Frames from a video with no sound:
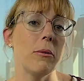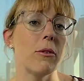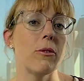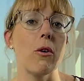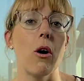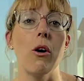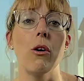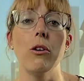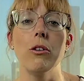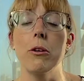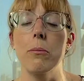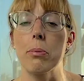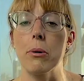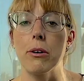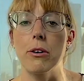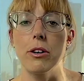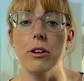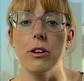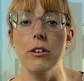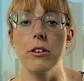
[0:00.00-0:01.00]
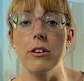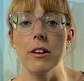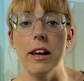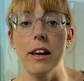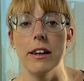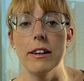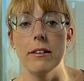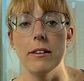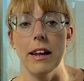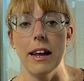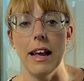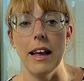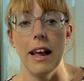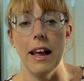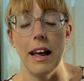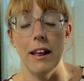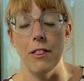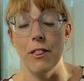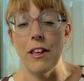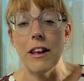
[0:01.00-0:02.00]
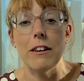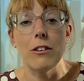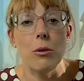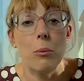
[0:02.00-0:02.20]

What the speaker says: We've got other products and things